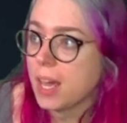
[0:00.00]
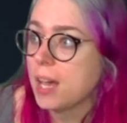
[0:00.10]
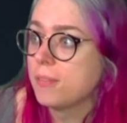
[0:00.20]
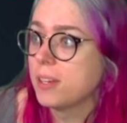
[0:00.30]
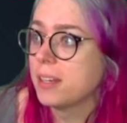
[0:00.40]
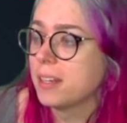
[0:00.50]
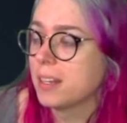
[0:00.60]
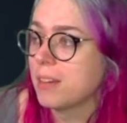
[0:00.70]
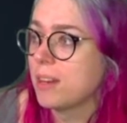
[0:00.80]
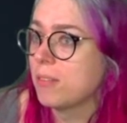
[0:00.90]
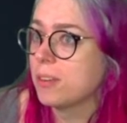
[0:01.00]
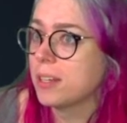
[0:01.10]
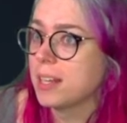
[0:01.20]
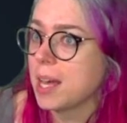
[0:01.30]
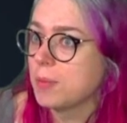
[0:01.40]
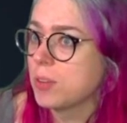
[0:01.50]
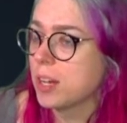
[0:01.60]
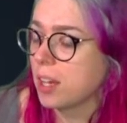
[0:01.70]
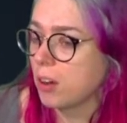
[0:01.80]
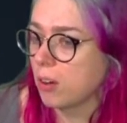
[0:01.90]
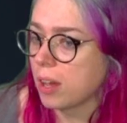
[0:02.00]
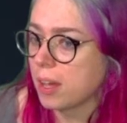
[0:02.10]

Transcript: I've never done Amtrak.